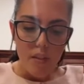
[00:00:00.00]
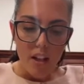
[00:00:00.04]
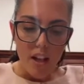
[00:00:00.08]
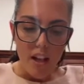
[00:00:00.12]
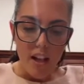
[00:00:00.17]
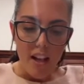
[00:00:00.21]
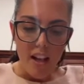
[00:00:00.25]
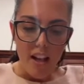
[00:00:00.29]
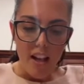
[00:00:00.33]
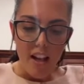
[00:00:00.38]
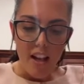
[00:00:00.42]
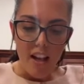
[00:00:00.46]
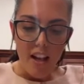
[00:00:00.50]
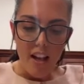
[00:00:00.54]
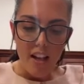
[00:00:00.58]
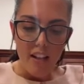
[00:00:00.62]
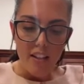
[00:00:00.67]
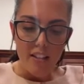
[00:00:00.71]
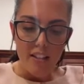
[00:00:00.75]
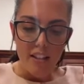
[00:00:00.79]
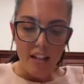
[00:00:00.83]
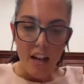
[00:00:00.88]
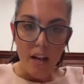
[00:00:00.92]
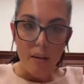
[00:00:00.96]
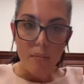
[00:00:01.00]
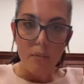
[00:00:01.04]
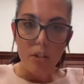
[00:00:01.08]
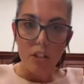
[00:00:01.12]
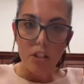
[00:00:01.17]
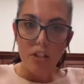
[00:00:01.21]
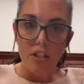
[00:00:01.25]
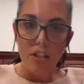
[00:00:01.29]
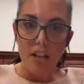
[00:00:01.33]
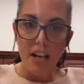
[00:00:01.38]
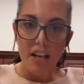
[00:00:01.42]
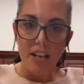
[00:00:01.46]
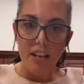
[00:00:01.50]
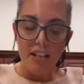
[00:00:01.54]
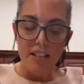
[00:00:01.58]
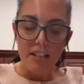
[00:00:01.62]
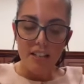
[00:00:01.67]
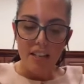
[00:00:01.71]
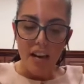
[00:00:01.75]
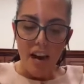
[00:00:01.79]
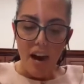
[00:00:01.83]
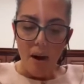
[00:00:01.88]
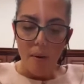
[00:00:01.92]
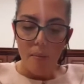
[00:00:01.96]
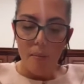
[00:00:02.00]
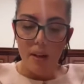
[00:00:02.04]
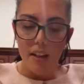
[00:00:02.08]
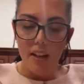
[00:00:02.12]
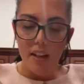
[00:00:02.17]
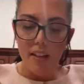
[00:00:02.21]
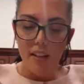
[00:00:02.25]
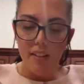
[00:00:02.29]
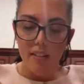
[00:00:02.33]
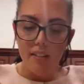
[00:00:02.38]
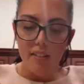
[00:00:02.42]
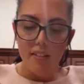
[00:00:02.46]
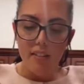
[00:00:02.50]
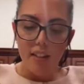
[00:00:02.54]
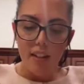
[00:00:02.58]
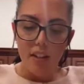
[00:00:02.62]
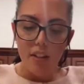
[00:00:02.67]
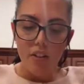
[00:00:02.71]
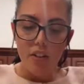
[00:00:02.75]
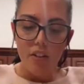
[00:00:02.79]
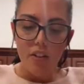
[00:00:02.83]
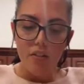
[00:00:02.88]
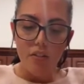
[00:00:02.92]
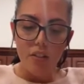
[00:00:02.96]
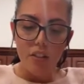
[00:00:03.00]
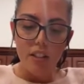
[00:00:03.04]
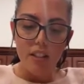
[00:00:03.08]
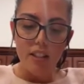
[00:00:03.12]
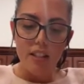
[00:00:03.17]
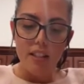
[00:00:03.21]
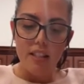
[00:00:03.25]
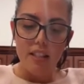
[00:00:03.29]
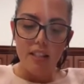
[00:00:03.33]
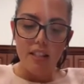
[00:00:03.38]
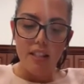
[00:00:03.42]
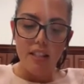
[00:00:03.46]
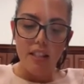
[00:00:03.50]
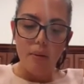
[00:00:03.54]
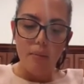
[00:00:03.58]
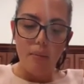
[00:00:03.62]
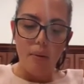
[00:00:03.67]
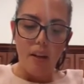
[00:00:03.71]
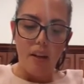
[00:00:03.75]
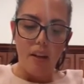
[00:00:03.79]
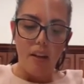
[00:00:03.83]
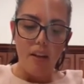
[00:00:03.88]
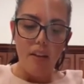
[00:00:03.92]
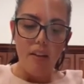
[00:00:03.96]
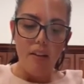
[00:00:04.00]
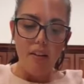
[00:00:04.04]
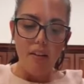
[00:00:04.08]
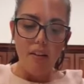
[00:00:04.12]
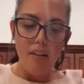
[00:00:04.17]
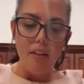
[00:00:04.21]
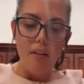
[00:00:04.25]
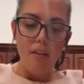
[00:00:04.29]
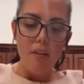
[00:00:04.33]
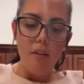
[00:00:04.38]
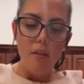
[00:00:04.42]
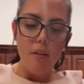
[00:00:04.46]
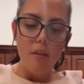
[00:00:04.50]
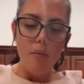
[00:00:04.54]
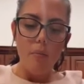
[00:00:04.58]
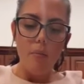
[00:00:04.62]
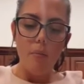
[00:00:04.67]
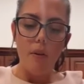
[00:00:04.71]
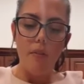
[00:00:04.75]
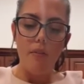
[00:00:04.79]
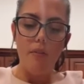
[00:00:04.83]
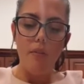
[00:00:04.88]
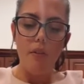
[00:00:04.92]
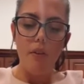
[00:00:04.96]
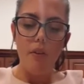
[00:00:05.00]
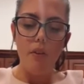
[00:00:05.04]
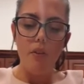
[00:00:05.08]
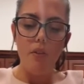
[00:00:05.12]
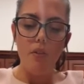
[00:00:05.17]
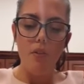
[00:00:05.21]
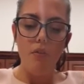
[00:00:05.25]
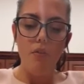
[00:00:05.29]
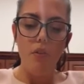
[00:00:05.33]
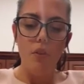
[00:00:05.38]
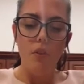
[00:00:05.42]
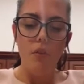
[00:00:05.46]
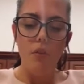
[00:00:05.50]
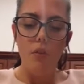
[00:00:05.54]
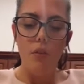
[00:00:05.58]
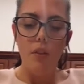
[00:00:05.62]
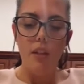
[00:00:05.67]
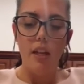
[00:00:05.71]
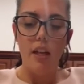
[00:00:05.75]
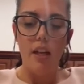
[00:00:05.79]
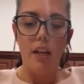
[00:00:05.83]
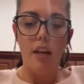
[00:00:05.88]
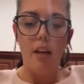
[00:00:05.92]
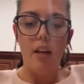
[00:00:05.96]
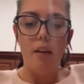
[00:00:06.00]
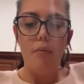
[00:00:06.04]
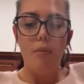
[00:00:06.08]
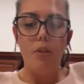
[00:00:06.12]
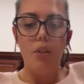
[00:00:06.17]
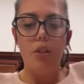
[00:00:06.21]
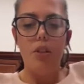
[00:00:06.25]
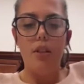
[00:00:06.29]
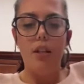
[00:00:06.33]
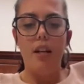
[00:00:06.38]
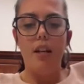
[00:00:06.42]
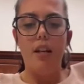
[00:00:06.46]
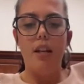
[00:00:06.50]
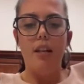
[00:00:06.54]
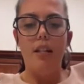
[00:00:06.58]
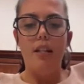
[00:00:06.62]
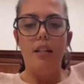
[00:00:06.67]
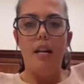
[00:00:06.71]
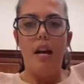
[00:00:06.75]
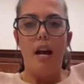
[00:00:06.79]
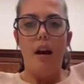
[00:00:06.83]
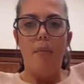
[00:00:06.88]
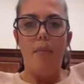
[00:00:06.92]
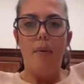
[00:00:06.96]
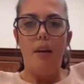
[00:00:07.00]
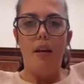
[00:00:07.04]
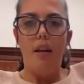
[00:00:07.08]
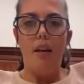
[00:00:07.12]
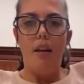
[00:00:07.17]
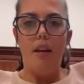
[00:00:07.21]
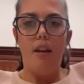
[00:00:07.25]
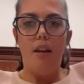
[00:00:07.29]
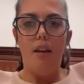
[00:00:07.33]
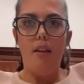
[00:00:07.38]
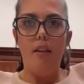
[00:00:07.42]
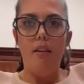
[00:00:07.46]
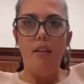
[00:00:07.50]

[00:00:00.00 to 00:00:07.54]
And I'm just kind of dabbing. I don't know if you can see me, but for those of you who can't, I'm just kind of dabbing it